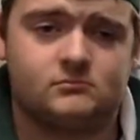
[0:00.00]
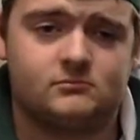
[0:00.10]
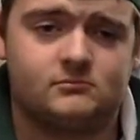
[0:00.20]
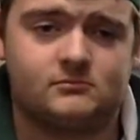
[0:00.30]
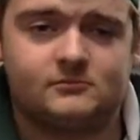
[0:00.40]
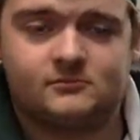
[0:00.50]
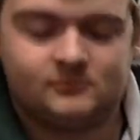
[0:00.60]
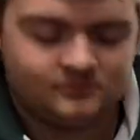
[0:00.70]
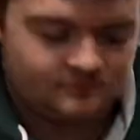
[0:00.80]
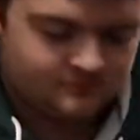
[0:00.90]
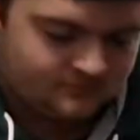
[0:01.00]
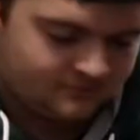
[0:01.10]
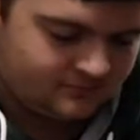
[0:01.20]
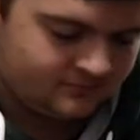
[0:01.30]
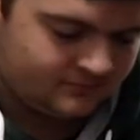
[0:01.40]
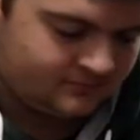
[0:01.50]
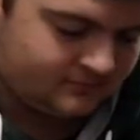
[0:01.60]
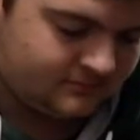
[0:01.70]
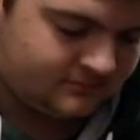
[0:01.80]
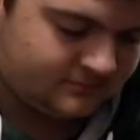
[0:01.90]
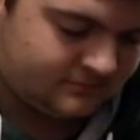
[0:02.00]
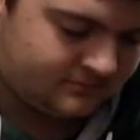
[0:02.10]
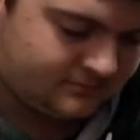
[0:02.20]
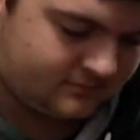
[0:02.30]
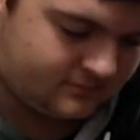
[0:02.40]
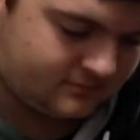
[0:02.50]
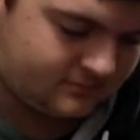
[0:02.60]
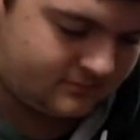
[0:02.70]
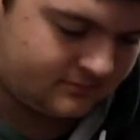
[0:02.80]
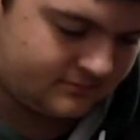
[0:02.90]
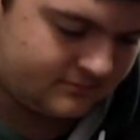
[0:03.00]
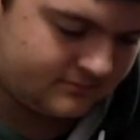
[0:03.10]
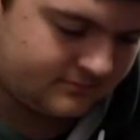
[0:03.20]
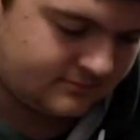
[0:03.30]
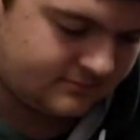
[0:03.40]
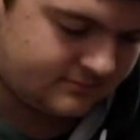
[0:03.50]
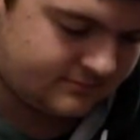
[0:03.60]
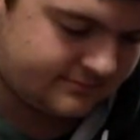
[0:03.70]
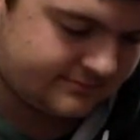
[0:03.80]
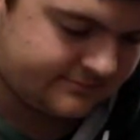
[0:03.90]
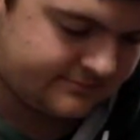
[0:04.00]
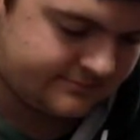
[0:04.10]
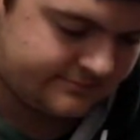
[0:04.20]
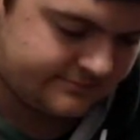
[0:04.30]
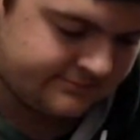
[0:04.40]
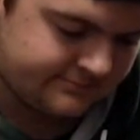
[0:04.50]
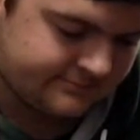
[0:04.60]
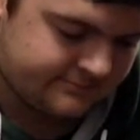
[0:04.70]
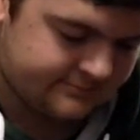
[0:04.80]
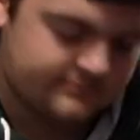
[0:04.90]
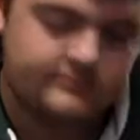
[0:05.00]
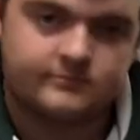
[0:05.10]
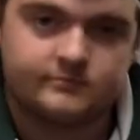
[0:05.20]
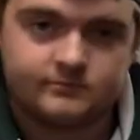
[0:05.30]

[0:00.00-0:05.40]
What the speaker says: [no speech]